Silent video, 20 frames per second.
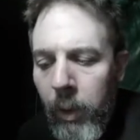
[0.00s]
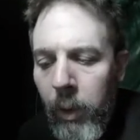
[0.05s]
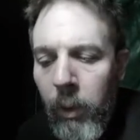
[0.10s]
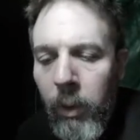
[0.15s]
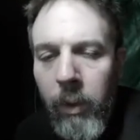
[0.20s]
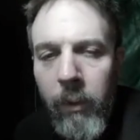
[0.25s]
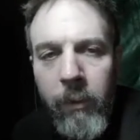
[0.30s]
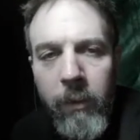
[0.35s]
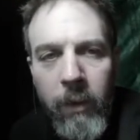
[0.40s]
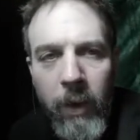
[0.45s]
If
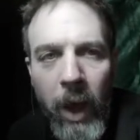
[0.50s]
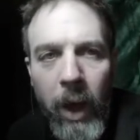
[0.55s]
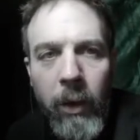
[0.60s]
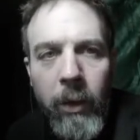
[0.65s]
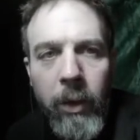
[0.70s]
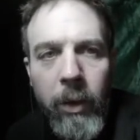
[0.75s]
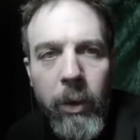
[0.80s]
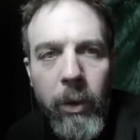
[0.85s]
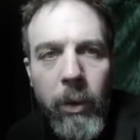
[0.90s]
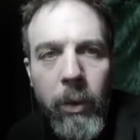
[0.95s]
we knew the
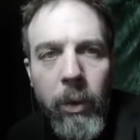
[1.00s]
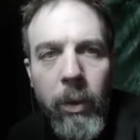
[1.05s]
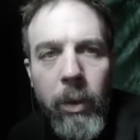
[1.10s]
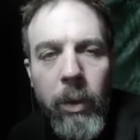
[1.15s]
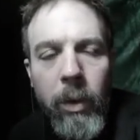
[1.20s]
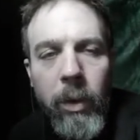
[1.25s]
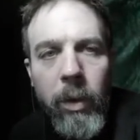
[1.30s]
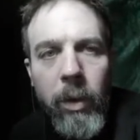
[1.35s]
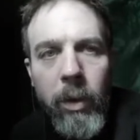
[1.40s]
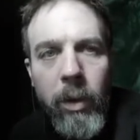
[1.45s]

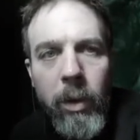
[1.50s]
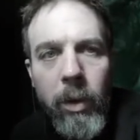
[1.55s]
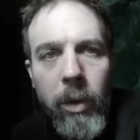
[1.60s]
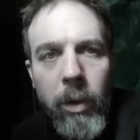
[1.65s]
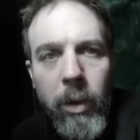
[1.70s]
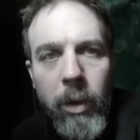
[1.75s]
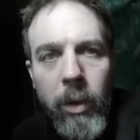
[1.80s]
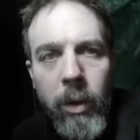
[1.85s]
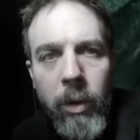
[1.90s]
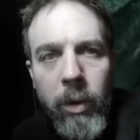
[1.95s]
value,
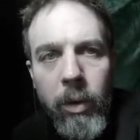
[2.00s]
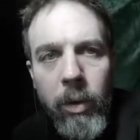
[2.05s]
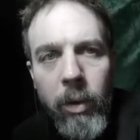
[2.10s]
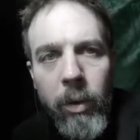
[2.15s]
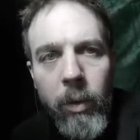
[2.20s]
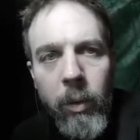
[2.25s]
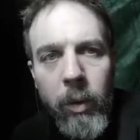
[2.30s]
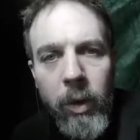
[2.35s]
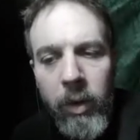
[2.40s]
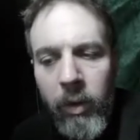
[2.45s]

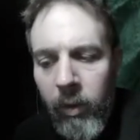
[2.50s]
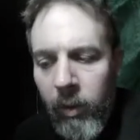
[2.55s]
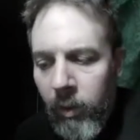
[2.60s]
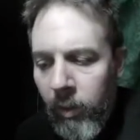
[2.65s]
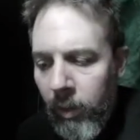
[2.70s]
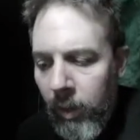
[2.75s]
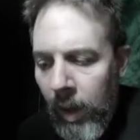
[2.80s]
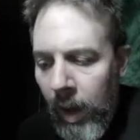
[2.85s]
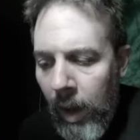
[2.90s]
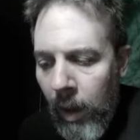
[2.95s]
couldn't we
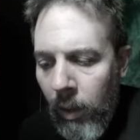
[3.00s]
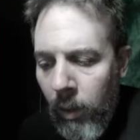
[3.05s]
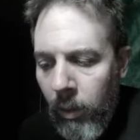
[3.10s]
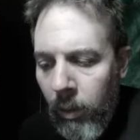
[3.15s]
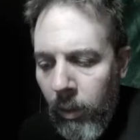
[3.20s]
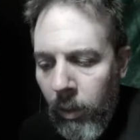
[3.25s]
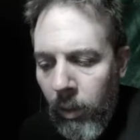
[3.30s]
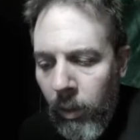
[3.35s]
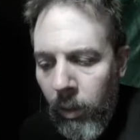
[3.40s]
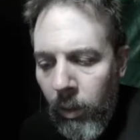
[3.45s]
just
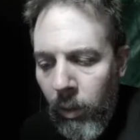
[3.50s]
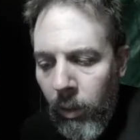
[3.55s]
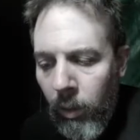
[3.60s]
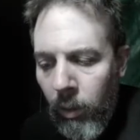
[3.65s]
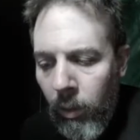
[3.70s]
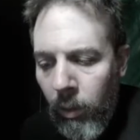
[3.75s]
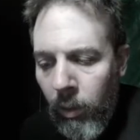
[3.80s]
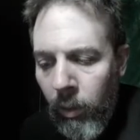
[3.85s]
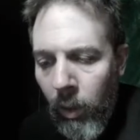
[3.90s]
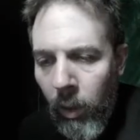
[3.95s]
now
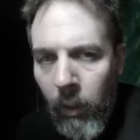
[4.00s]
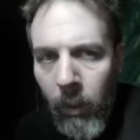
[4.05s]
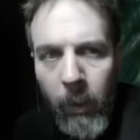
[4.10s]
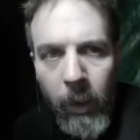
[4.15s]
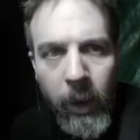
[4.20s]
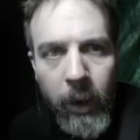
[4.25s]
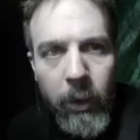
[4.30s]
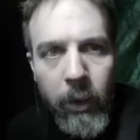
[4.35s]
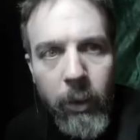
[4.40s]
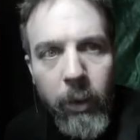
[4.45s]
use
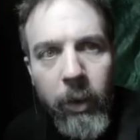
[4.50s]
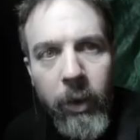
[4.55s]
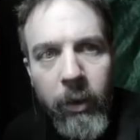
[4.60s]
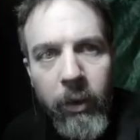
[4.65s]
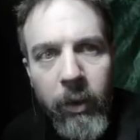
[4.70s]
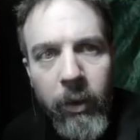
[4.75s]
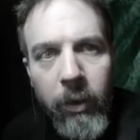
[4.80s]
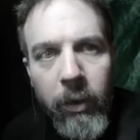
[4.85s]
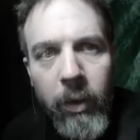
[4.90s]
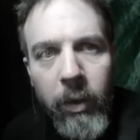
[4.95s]
a regular
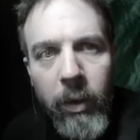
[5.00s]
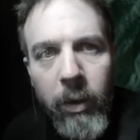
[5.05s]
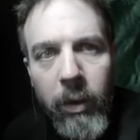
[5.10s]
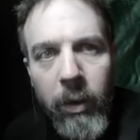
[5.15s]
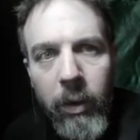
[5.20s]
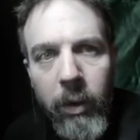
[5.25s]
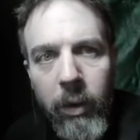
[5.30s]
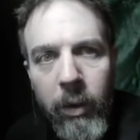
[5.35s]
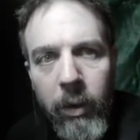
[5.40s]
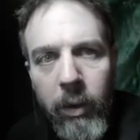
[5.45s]

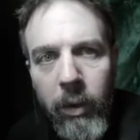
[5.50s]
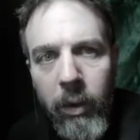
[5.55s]
resistor?